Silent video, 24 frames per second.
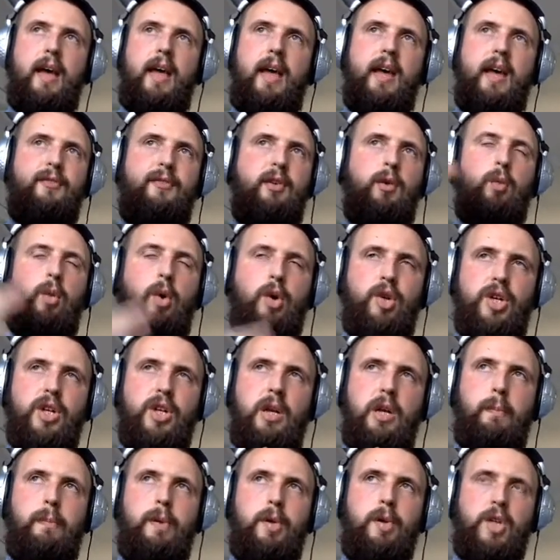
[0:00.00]
If you're watching
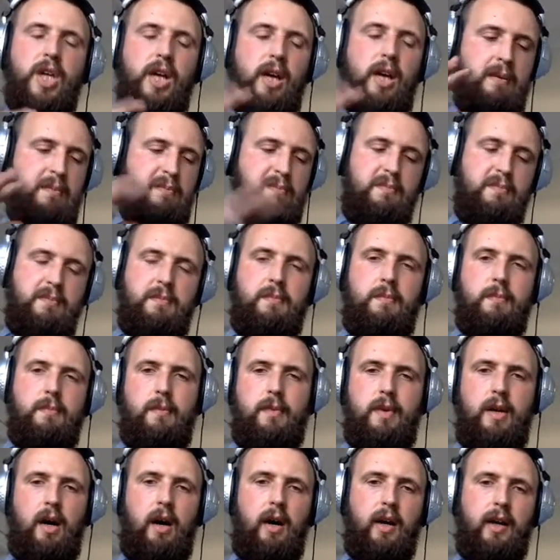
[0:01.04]
your budget,
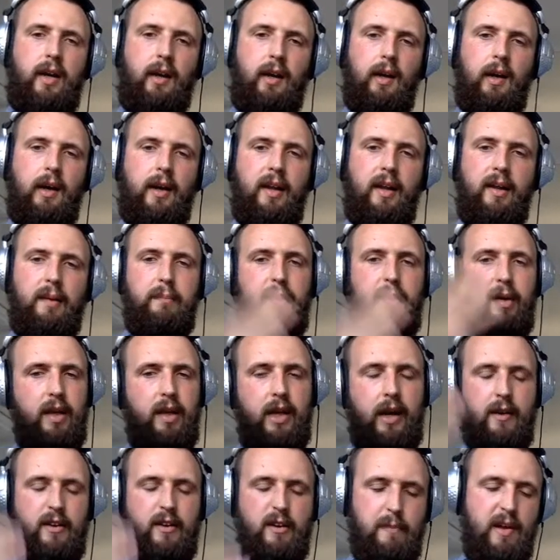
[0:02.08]
Ikelite. But, you
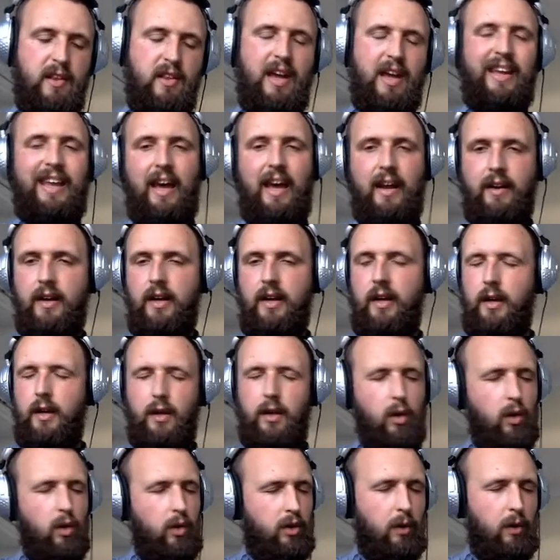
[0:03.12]
know, depend again,
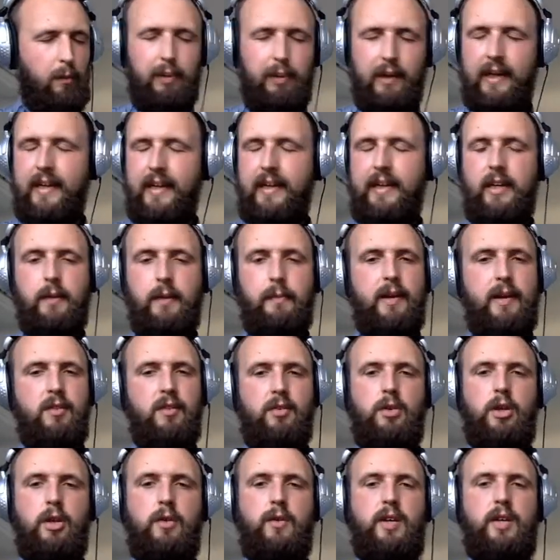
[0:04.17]
completely depends
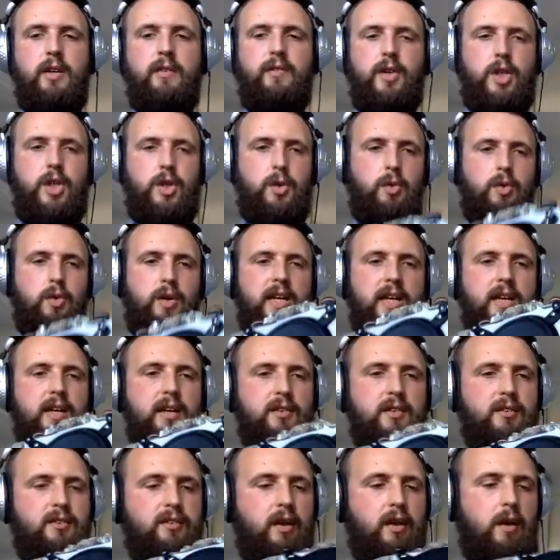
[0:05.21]
on your individual
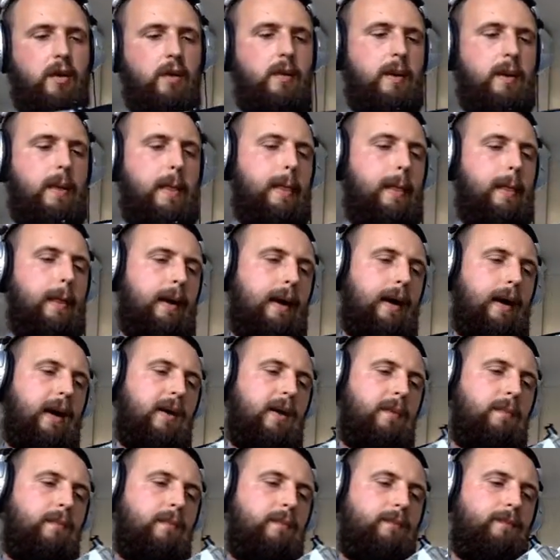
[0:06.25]
needs. So,
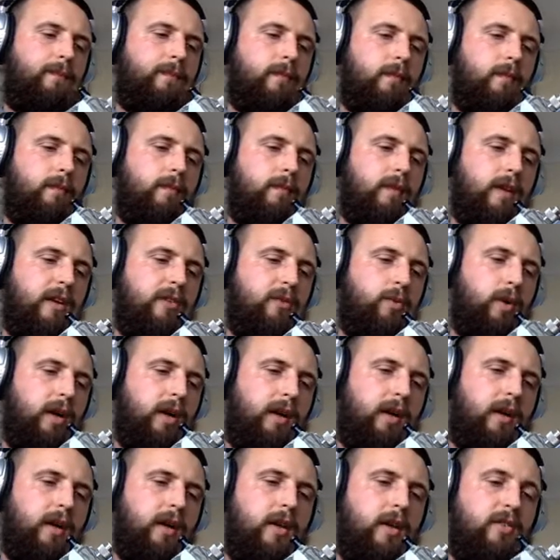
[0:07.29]
um, that's what I
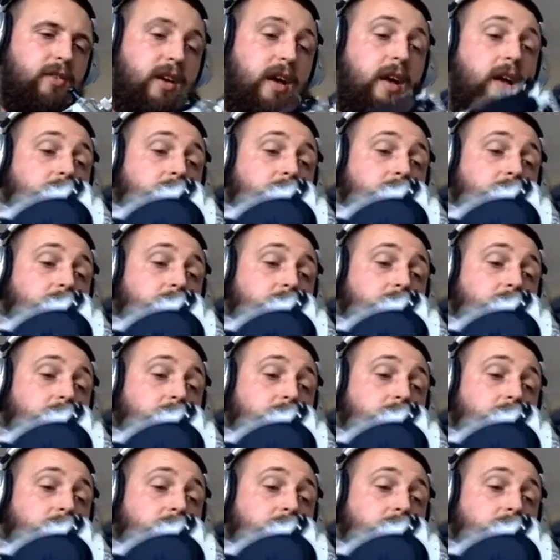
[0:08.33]
kind of use that.